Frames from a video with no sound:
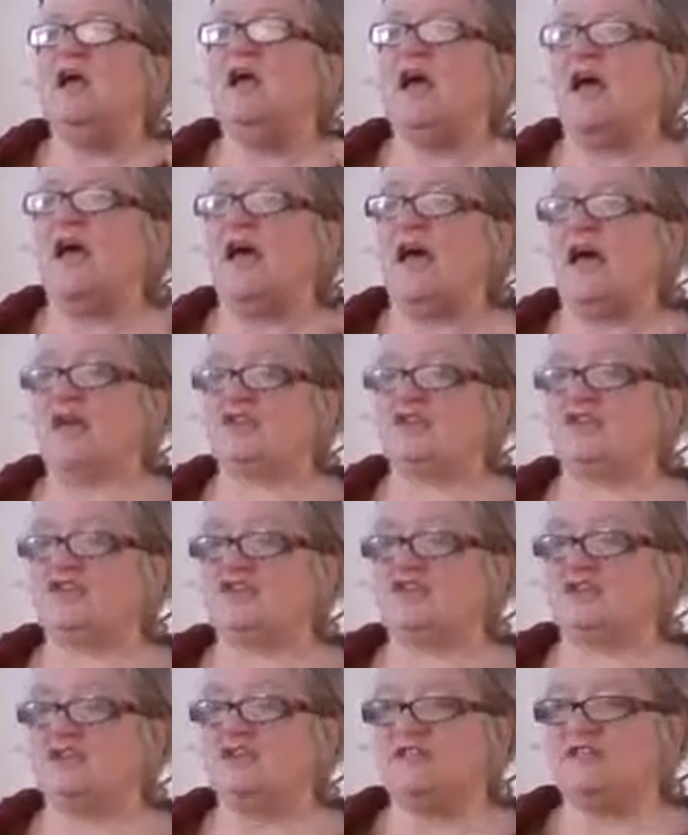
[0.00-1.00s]

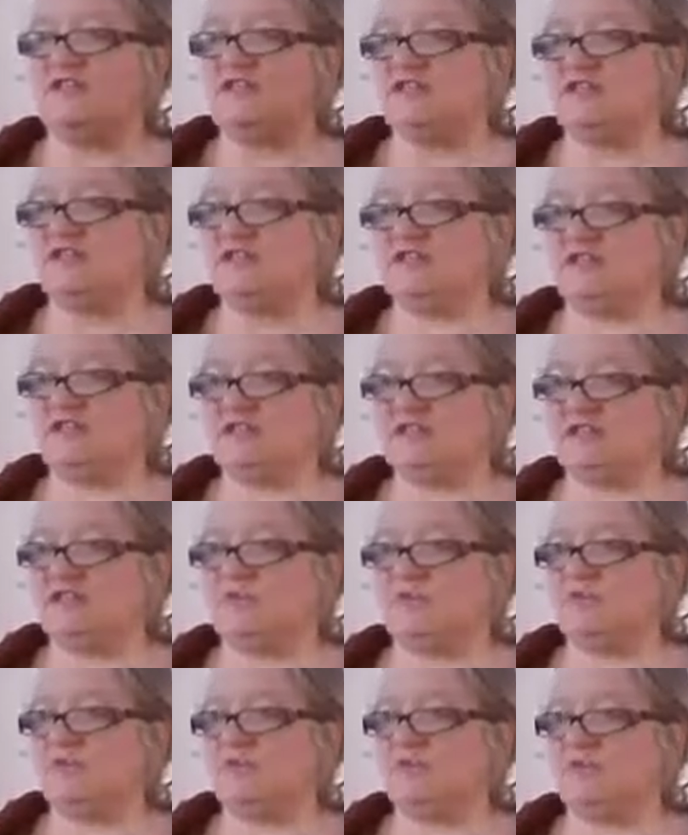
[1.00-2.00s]
actually initiates a
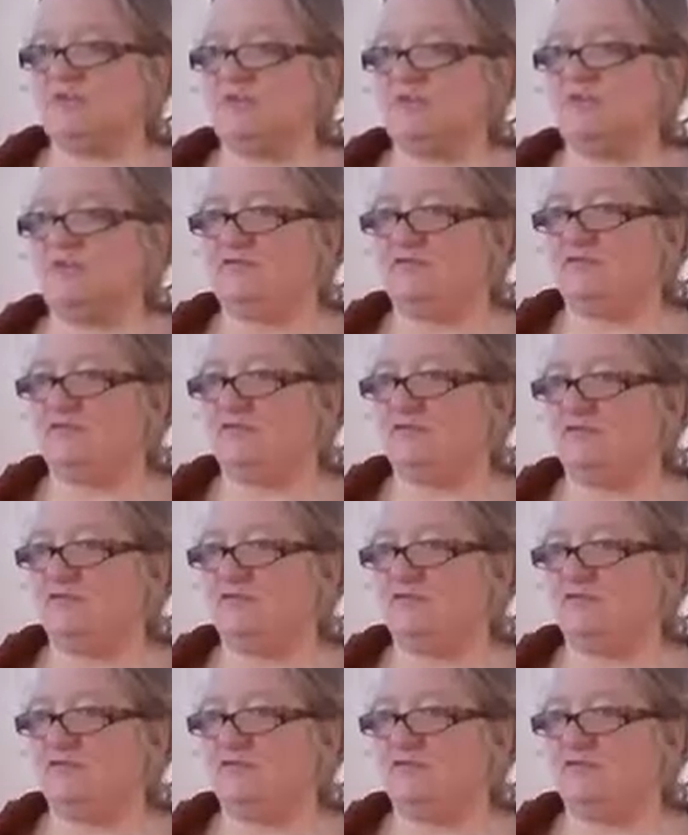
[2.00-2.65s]
breath.